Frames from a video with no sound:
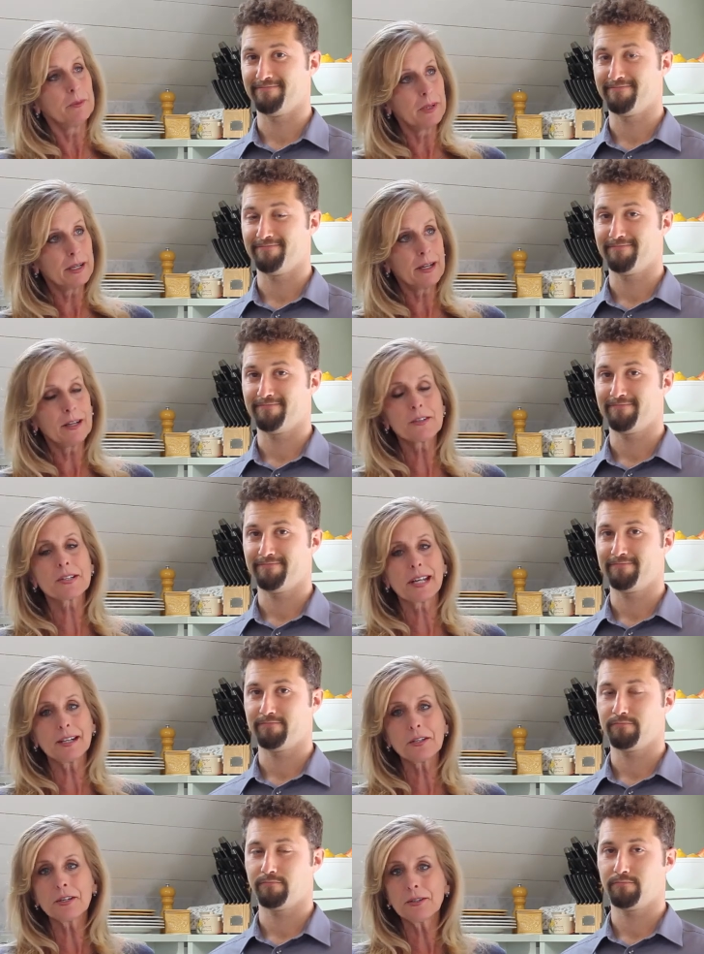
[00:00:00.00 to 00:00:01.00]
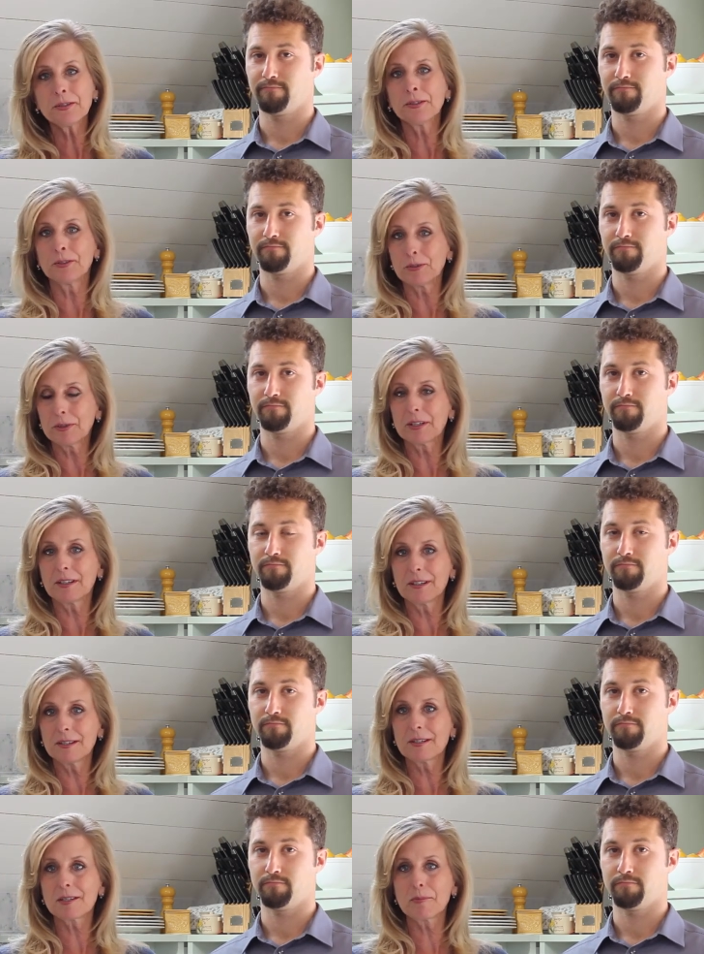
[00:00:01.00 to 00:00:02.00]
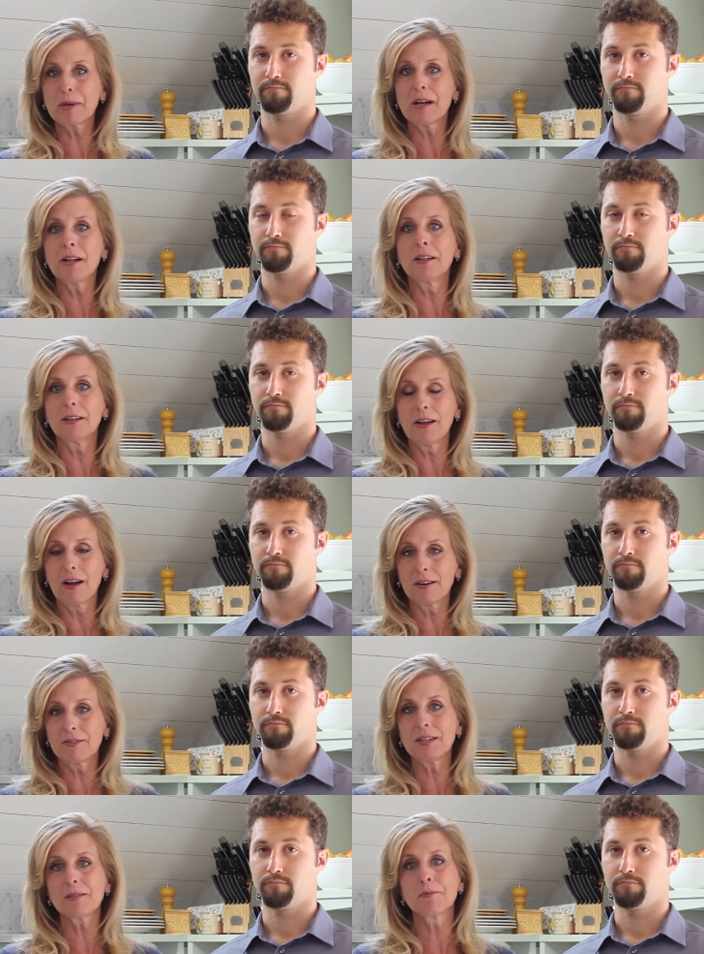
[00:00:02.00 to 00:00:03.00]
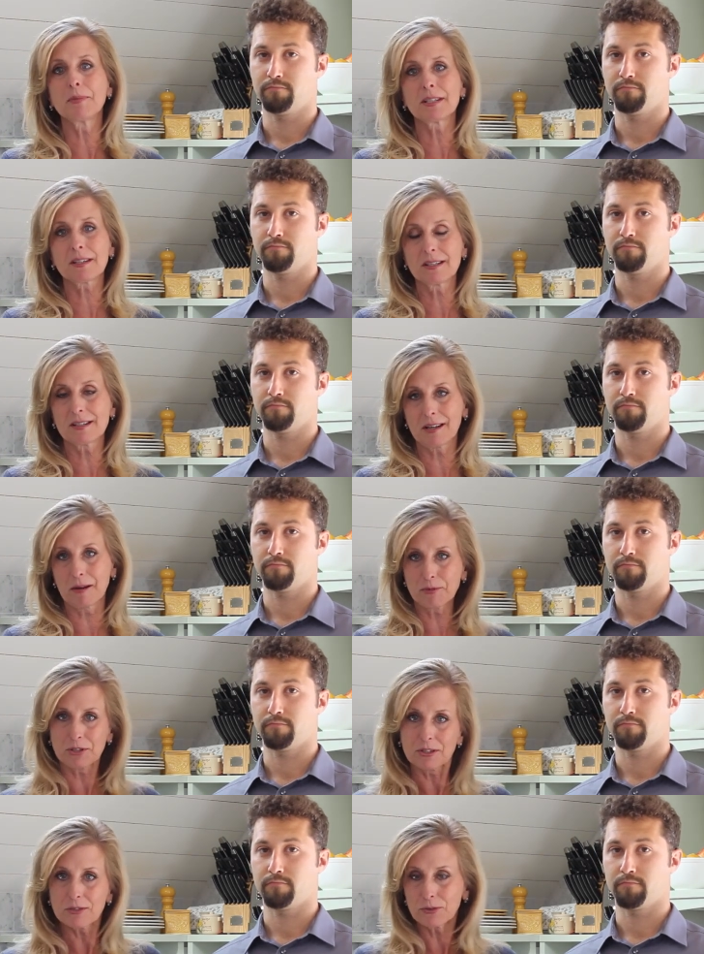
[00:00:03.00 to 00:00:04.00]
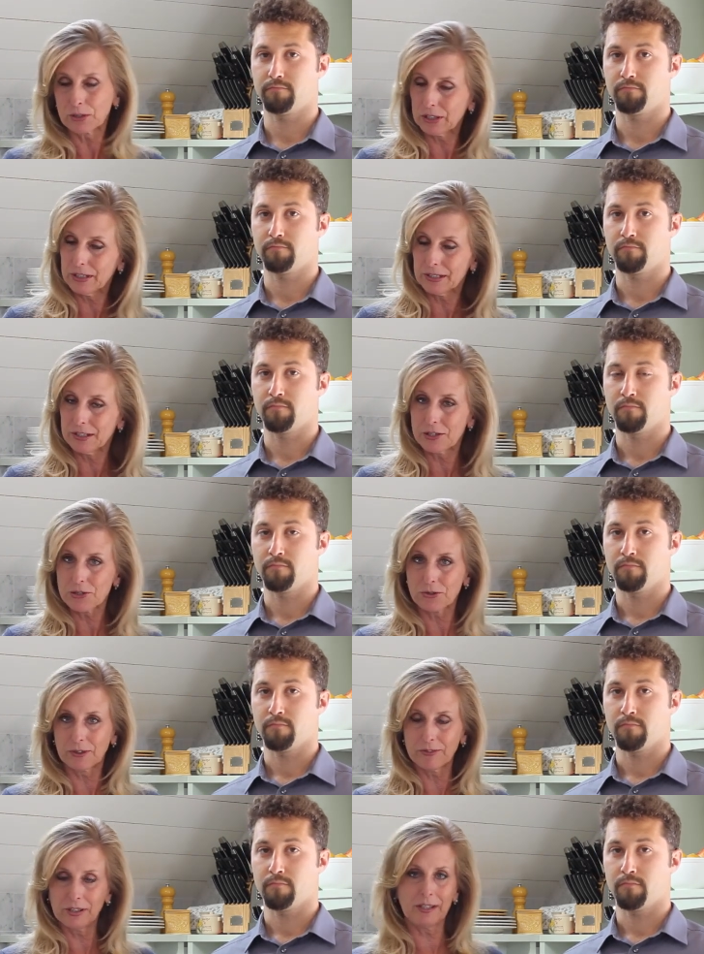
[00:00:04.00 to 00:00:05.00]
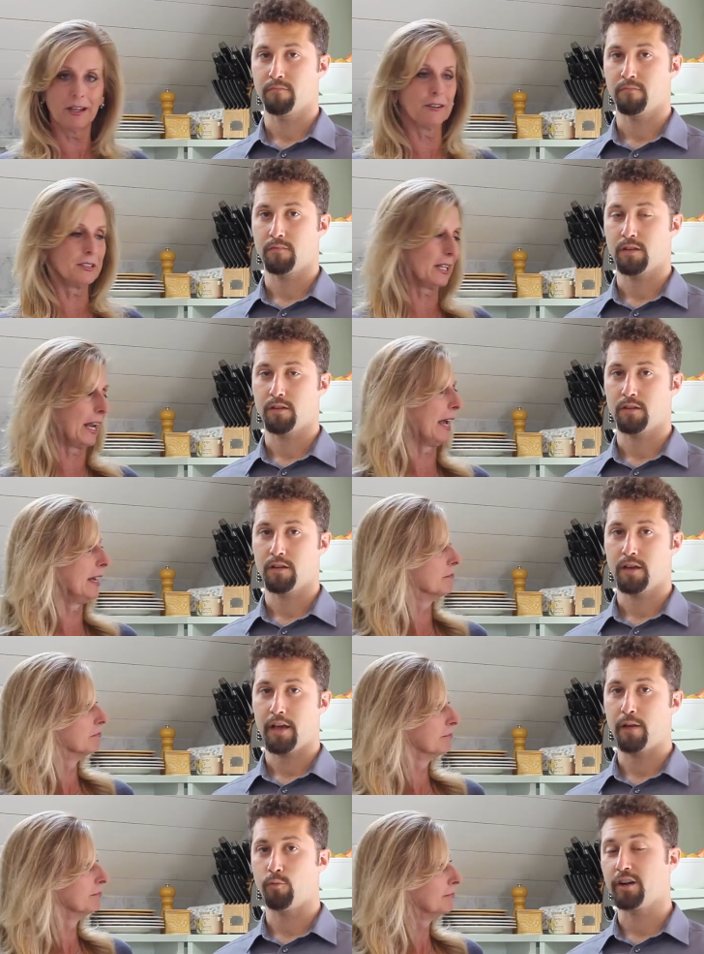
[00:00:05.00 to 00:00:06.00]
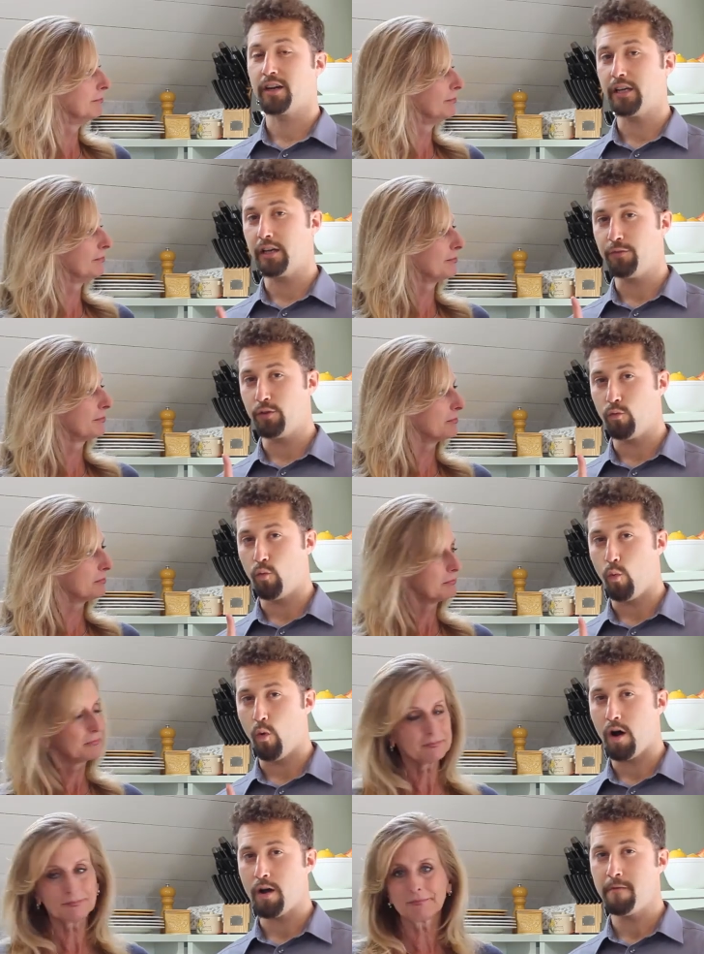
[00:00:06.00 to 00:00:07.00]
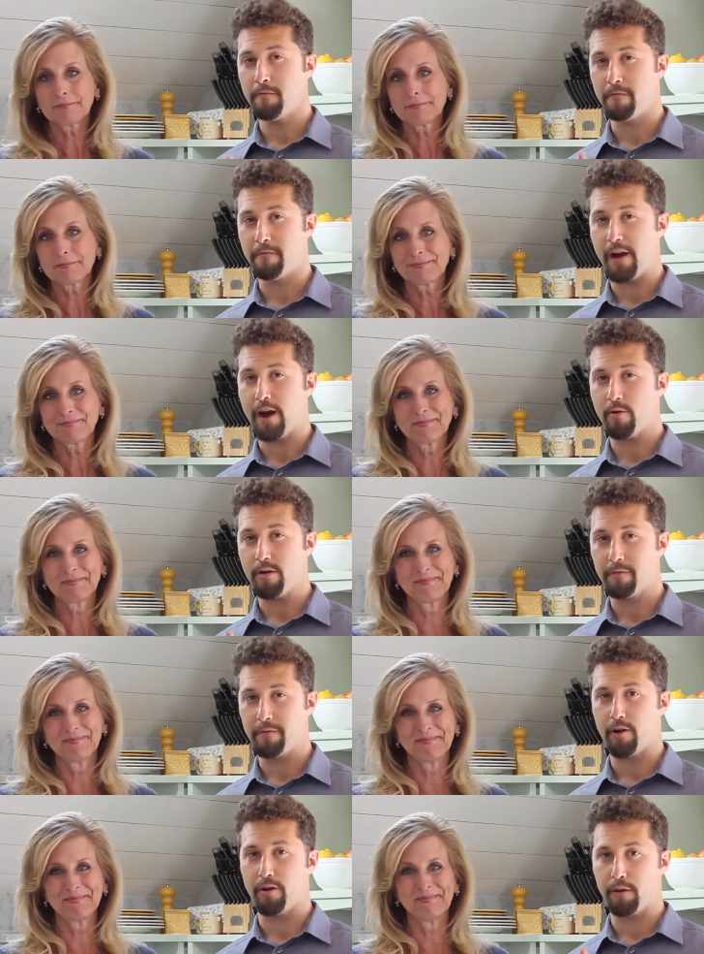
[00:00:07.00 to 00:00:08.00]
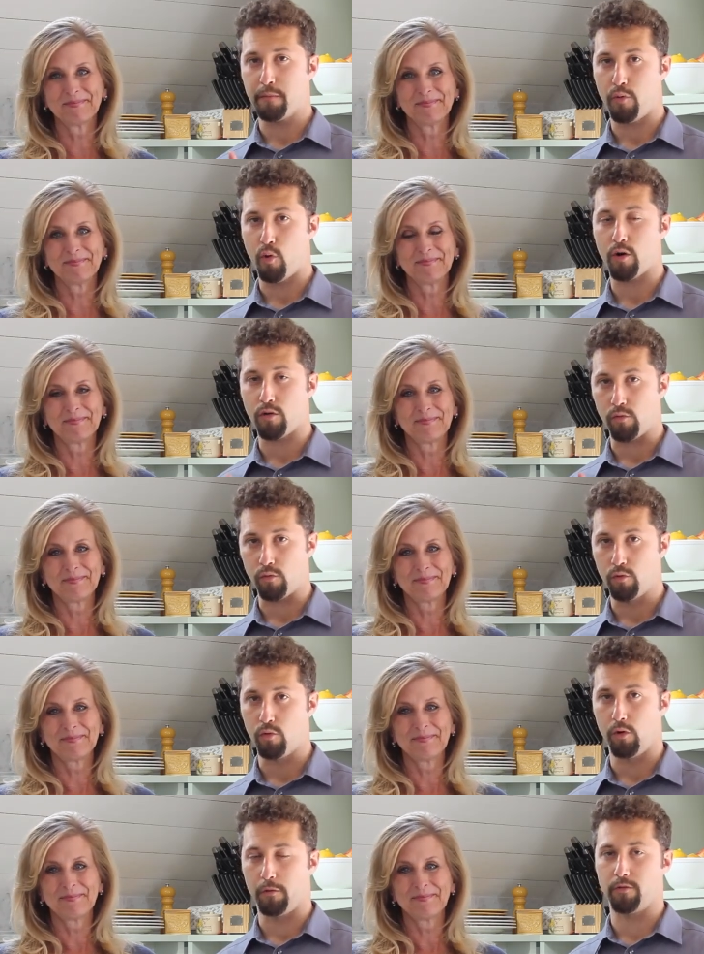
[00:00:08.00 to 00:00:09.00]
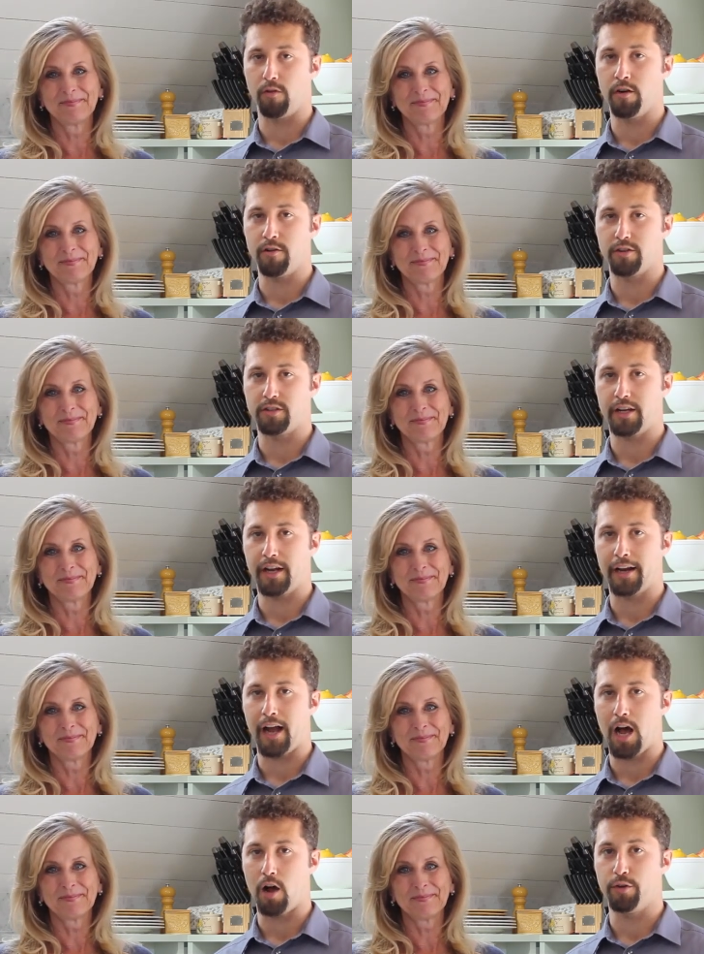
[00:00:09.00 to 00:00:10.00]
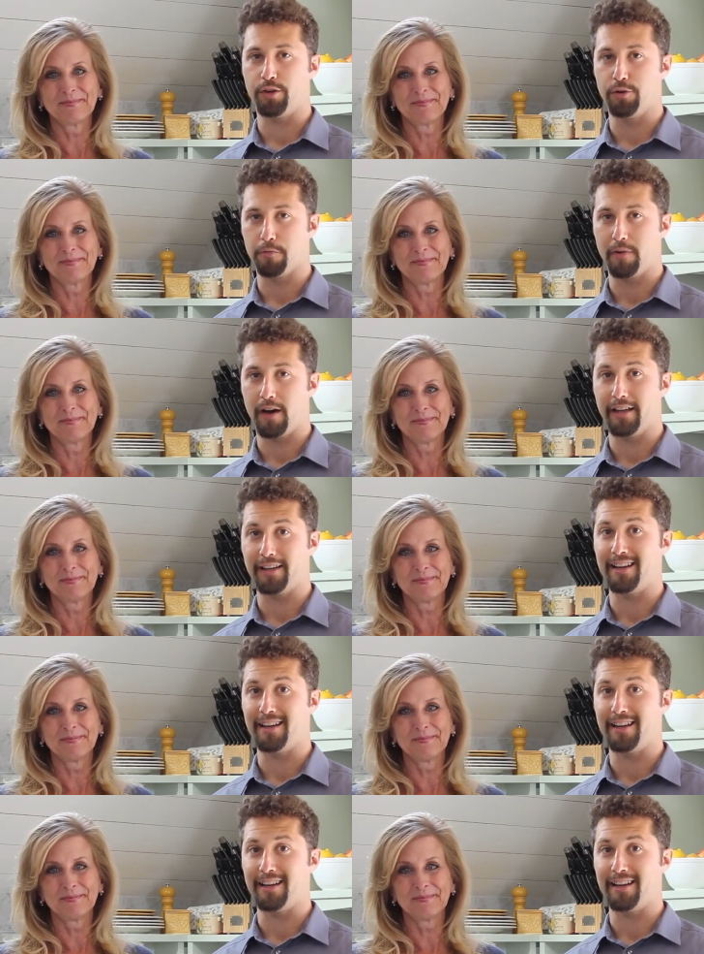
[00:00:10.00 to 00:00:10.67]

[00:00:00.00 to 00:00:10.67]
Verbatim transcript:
Speaker 1: Well, stay tuned. We're going to dispel a lot of these misconceptions for you in this short video today.
Speaker 2: And we're going to give you one very, very important rule for understanding how your body